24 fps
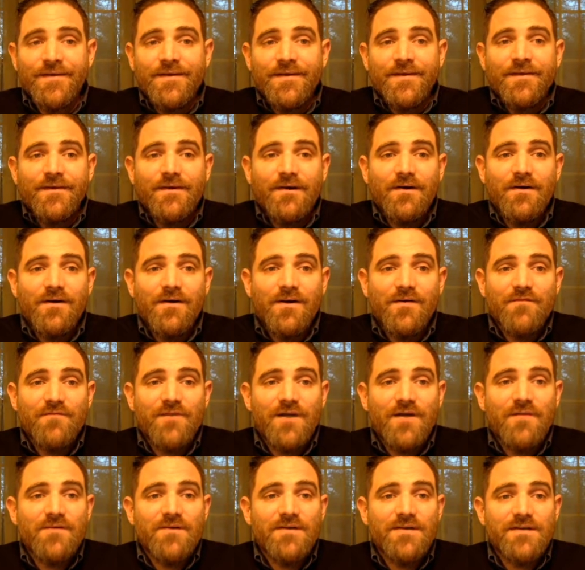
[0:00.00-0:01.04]
Or if
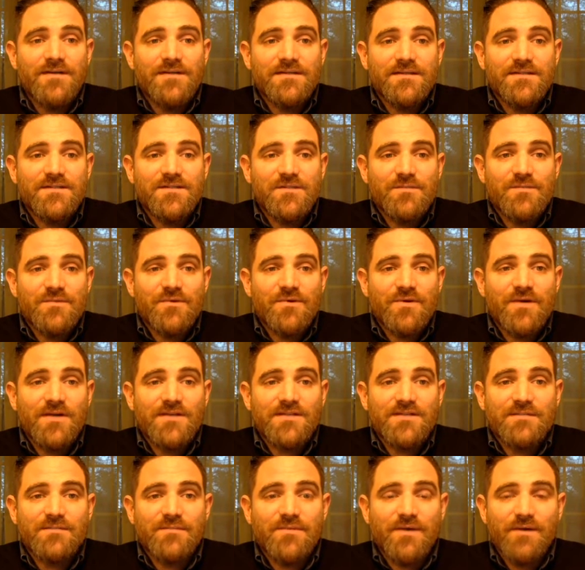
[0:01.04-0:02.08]
I wanted to jump
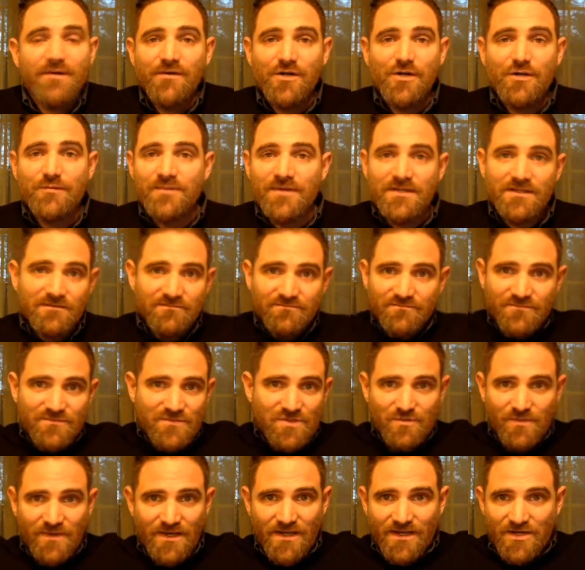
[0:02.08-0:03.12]
across the bar room and
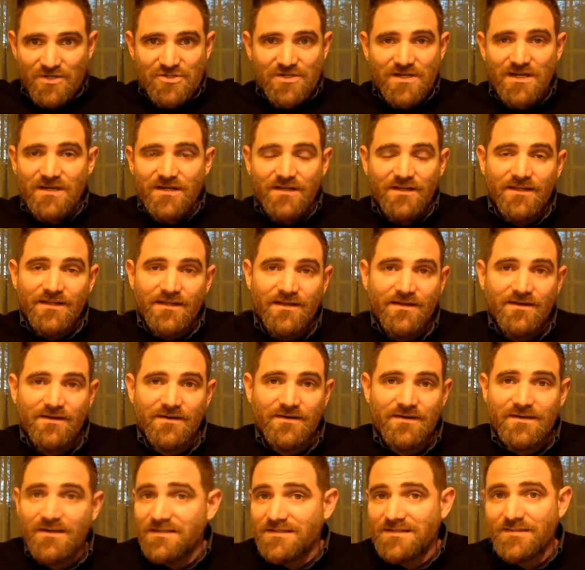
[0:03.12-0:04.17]
swing on a chandelier
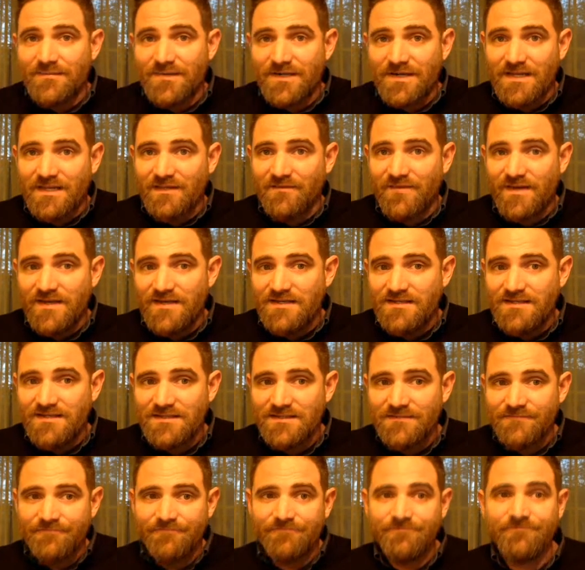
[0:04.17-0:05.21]
and kick somebody in the
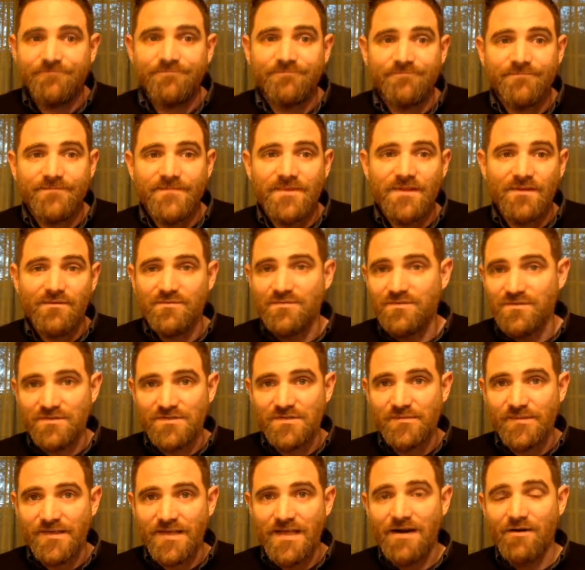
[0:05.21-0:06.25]
face, do
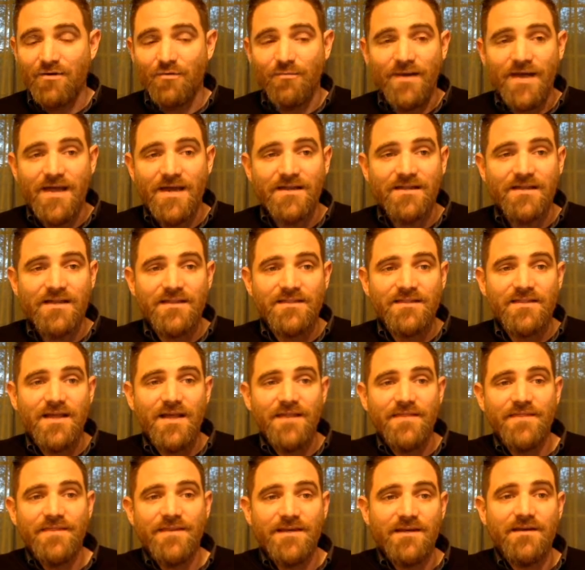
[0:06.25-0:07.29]
something acrobatic like
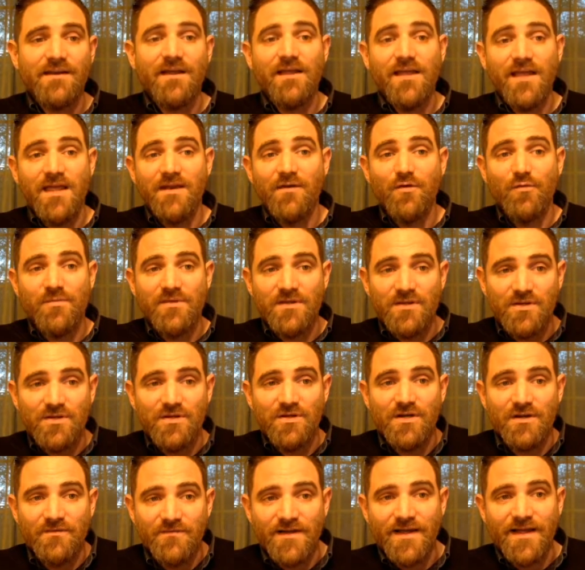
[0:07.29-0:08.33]
that, then again, it would be
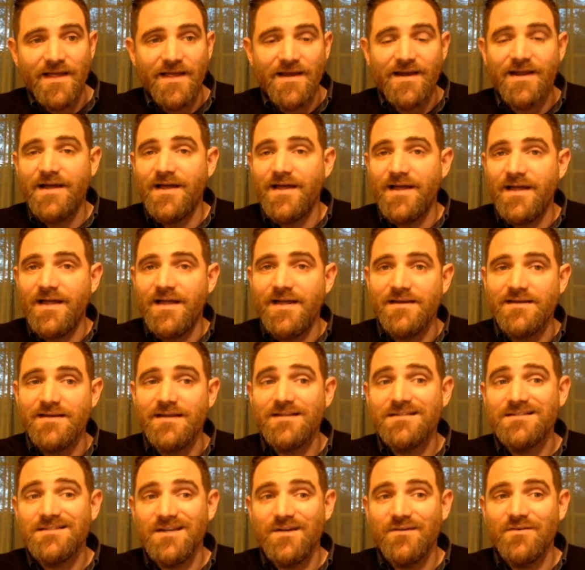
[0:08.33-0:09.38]
good if I had a high
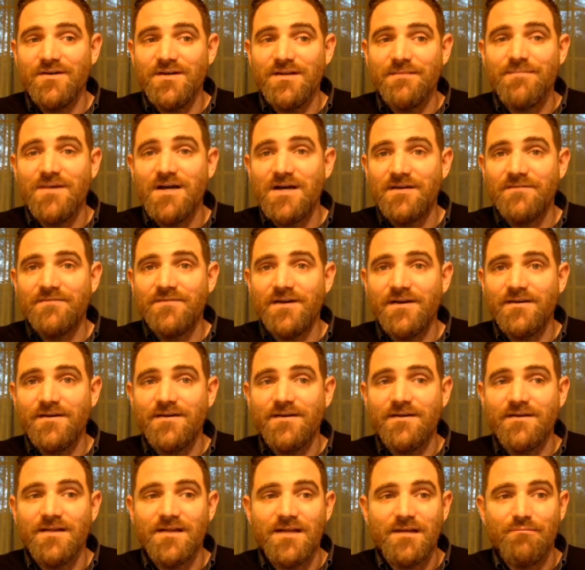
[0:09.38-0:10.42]
dexterity modifier
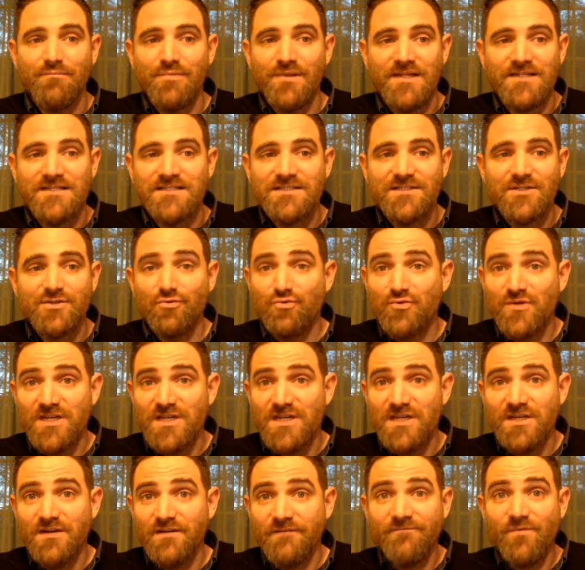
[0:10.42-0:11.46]
here, like a
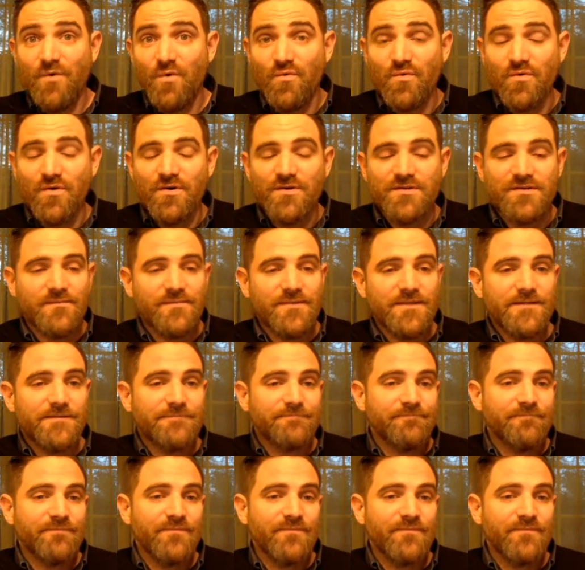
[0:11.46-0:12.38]
+3 or 4 or something.